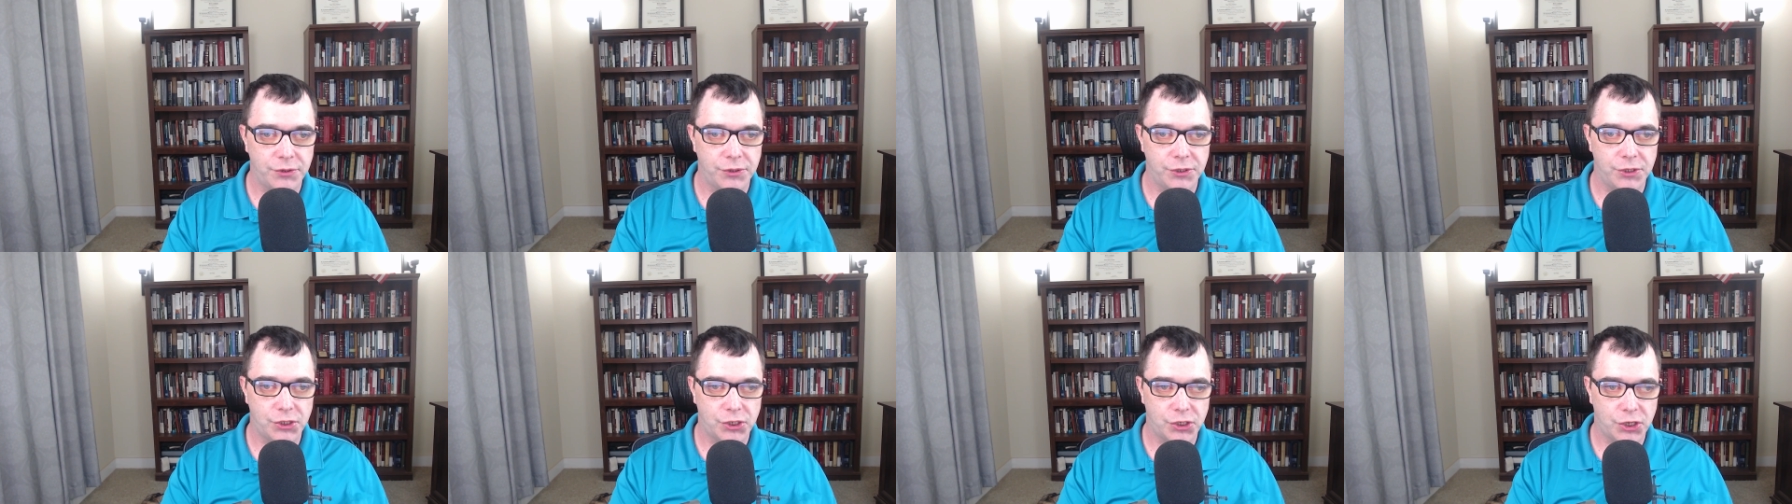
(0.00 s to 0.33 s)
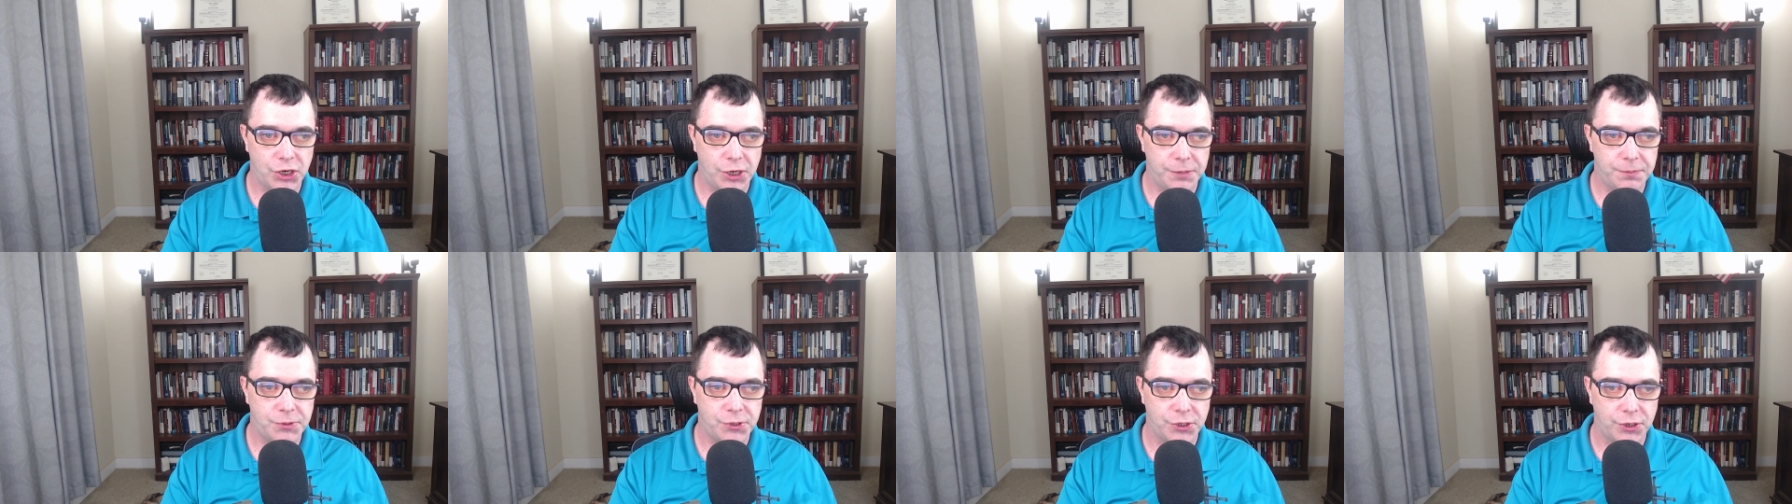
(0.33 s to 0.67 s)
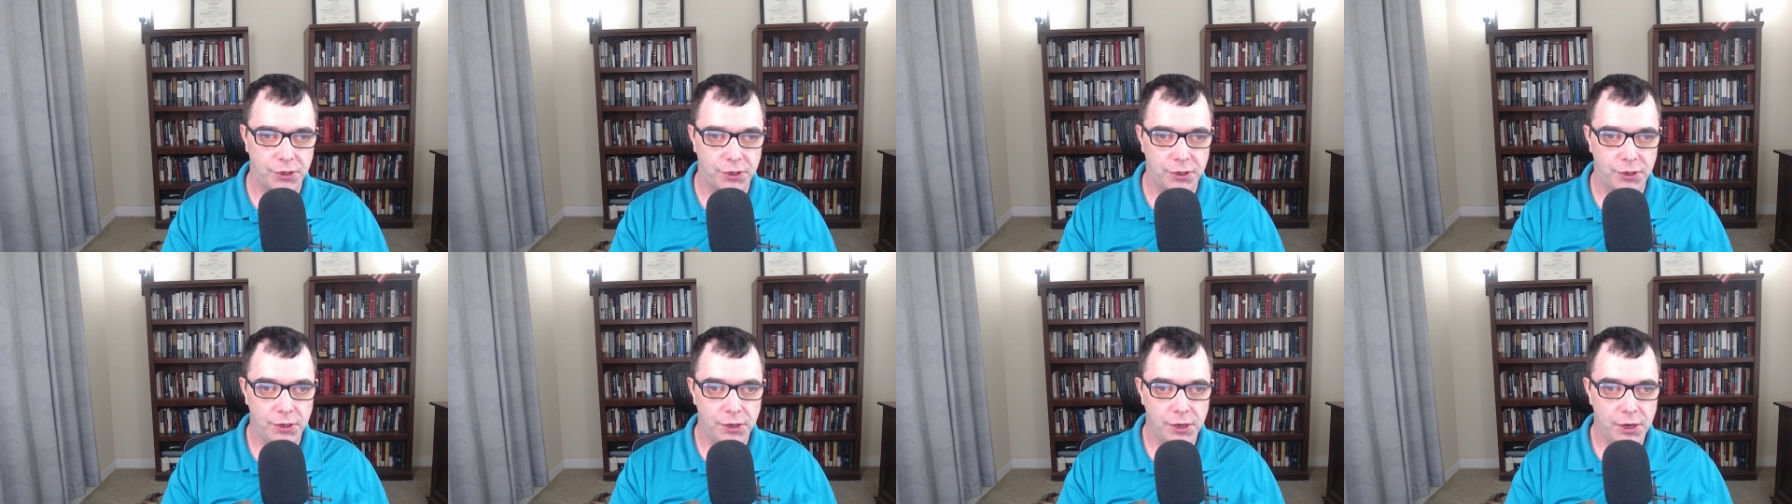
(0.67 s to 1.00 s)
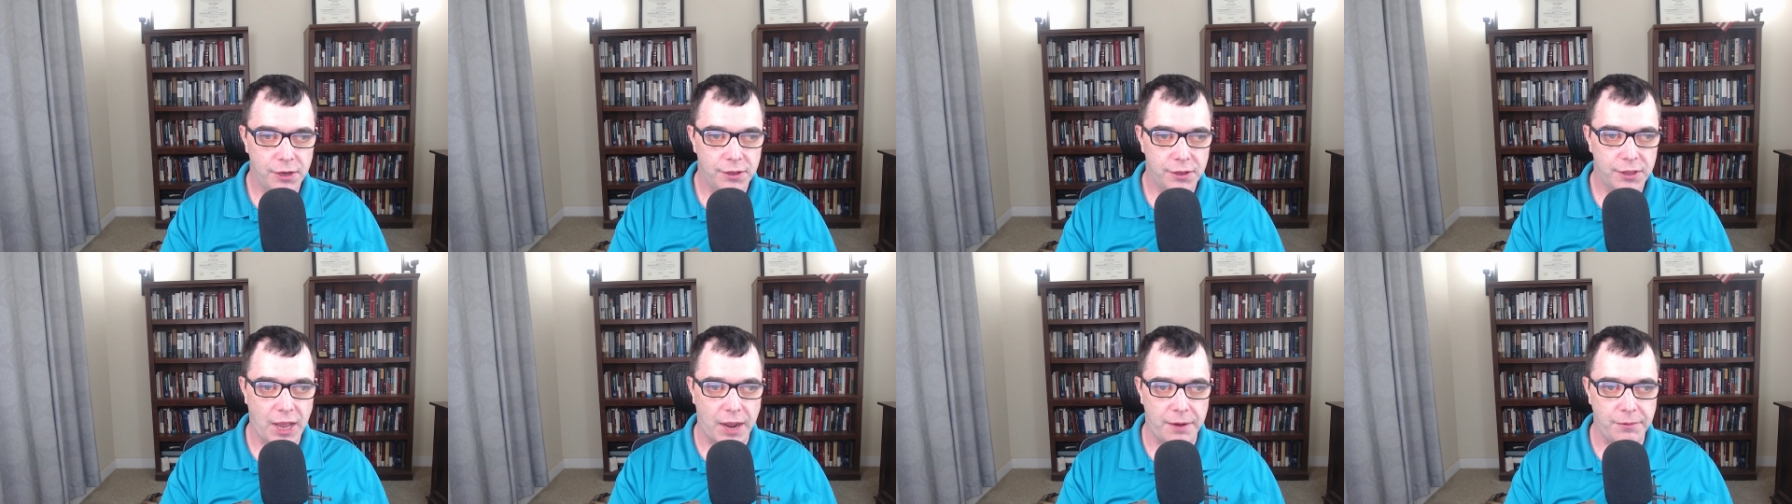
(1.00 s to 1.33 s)
to Scripture
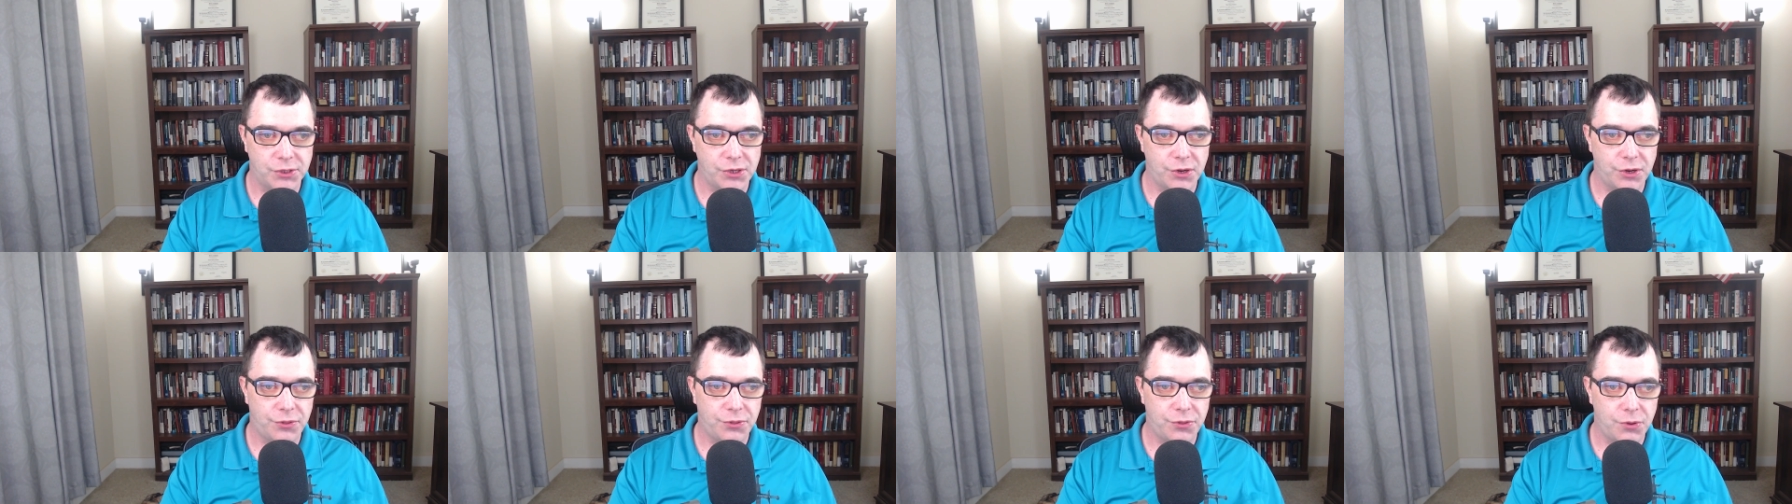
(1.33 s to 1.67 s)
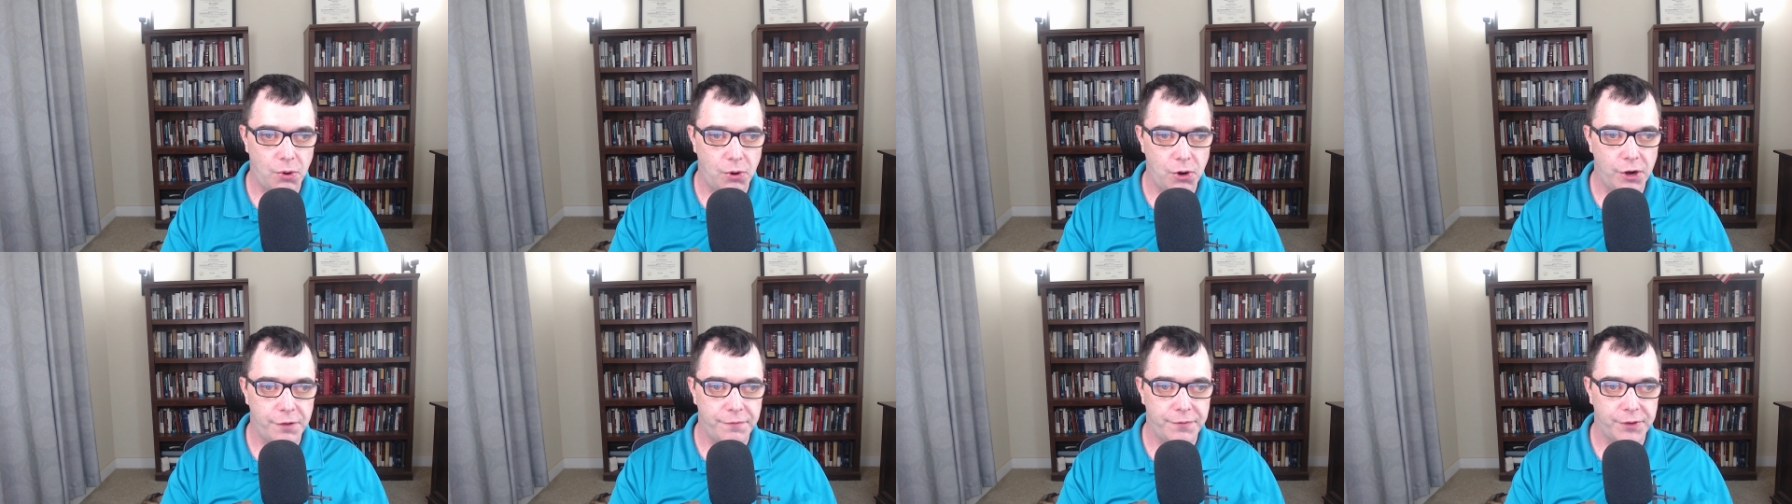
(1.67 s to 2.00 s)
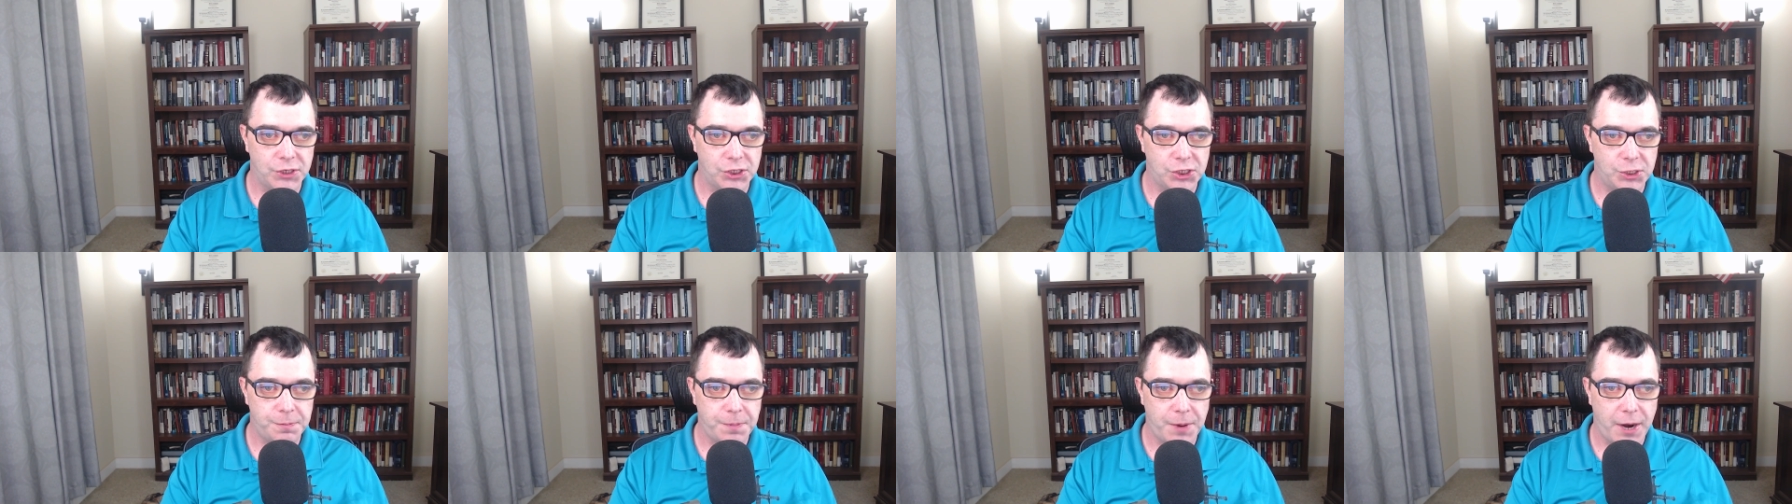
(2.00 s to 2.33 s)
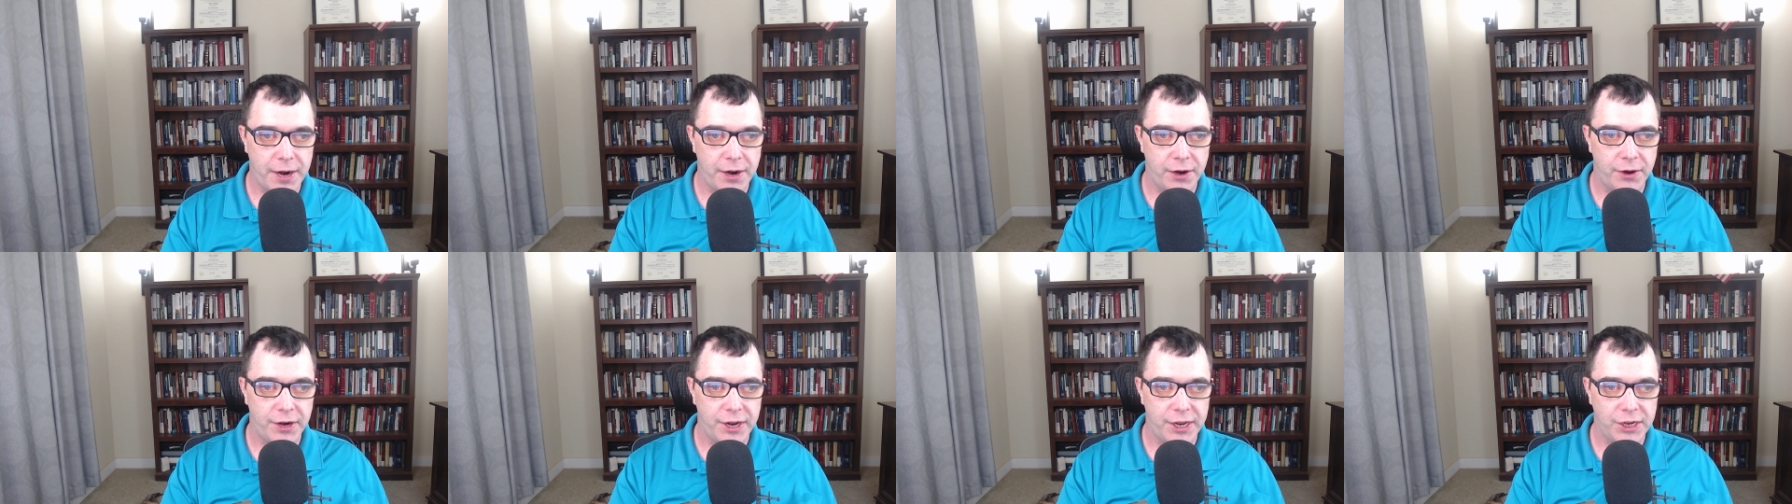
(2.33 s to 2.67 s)
that was authoritative and
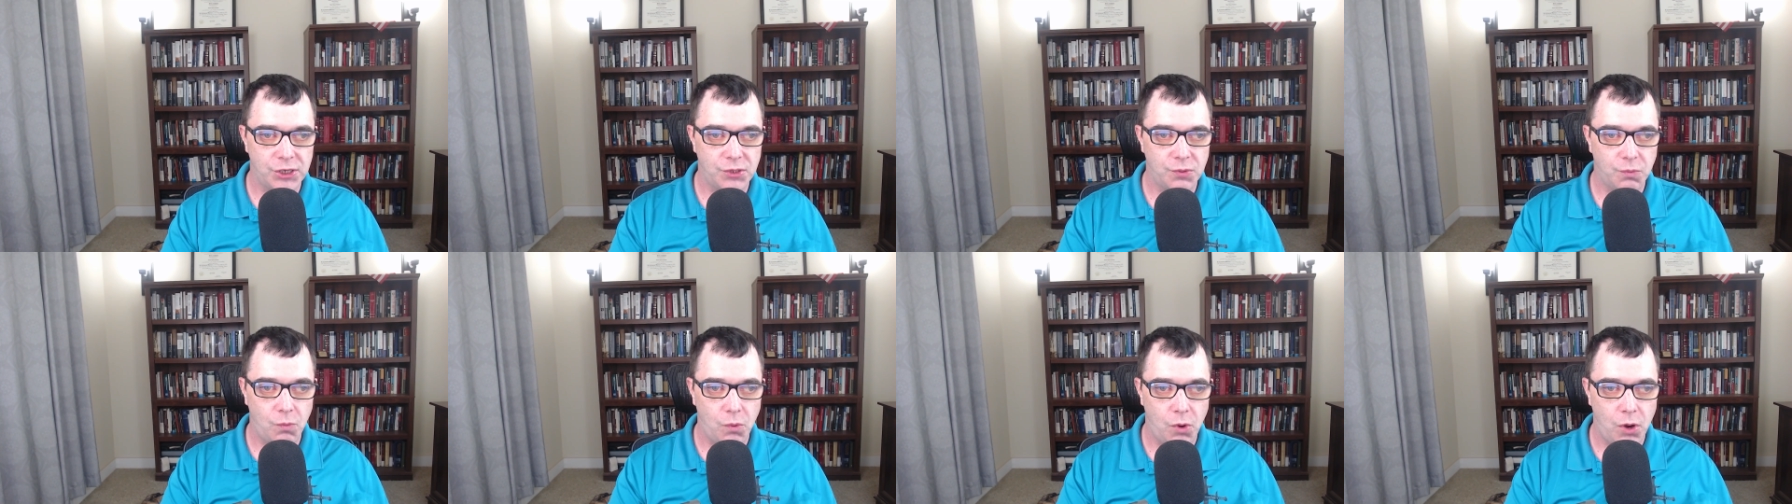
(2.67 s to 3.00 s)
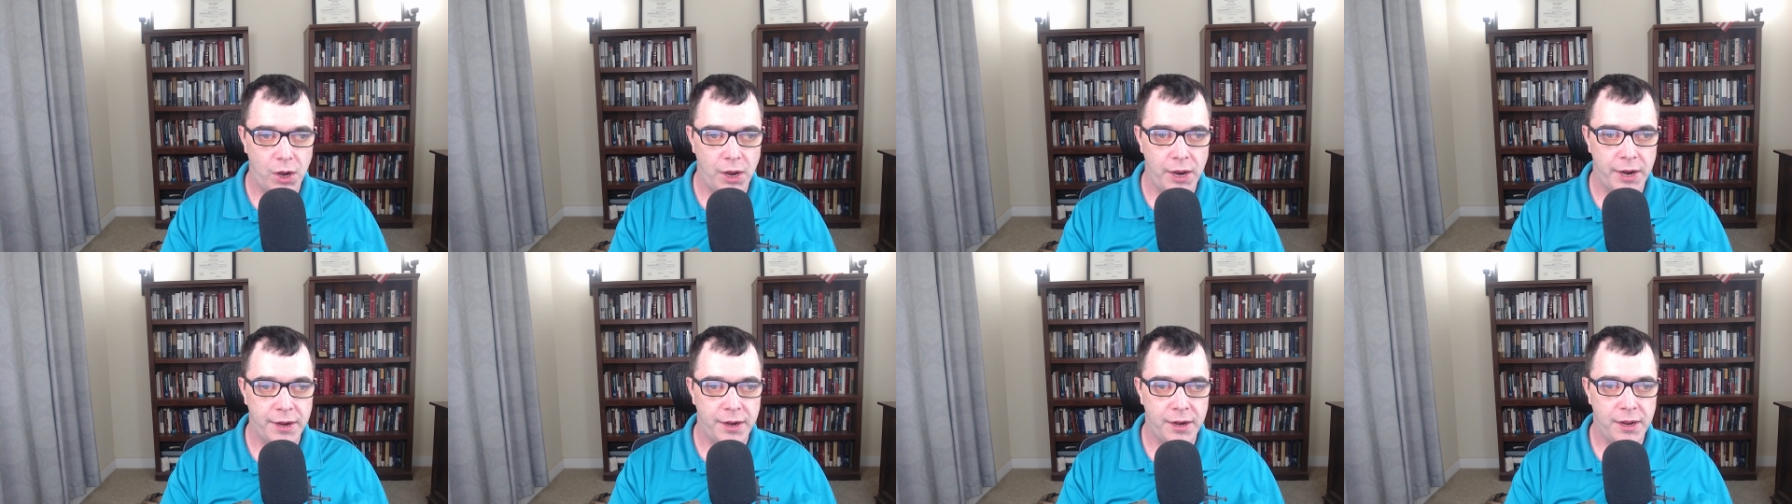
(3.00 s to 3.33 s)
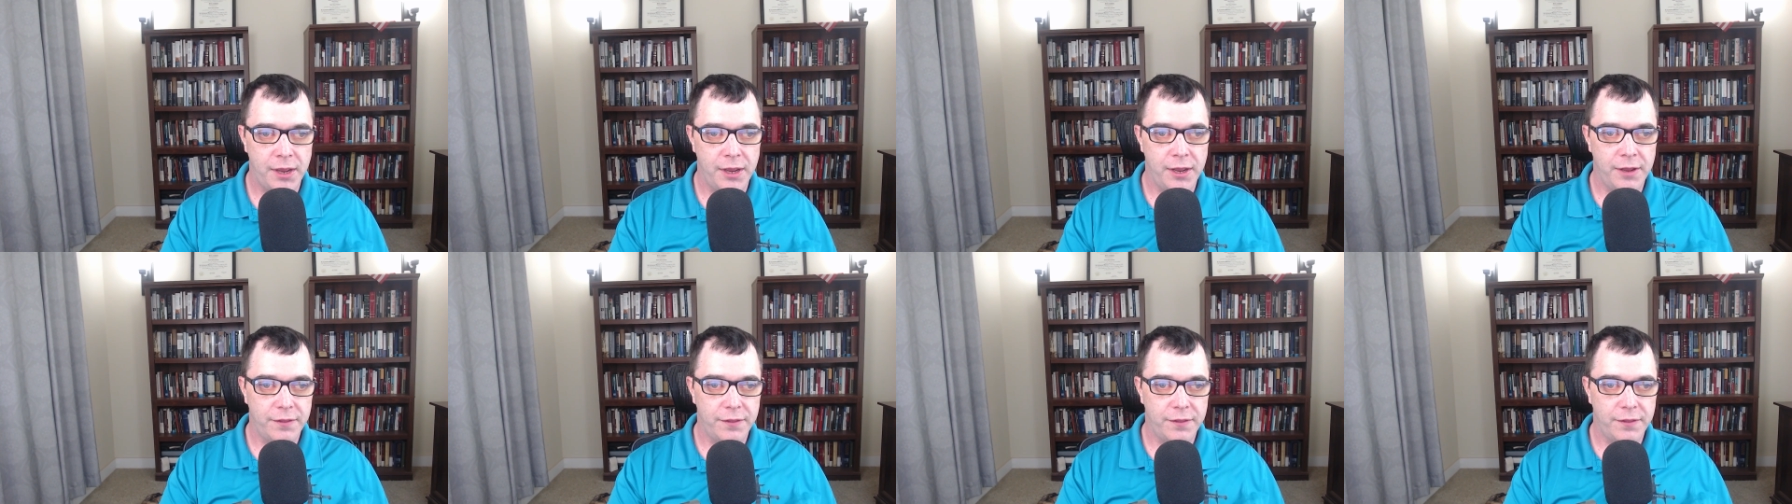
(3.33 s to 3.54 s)
inspired is one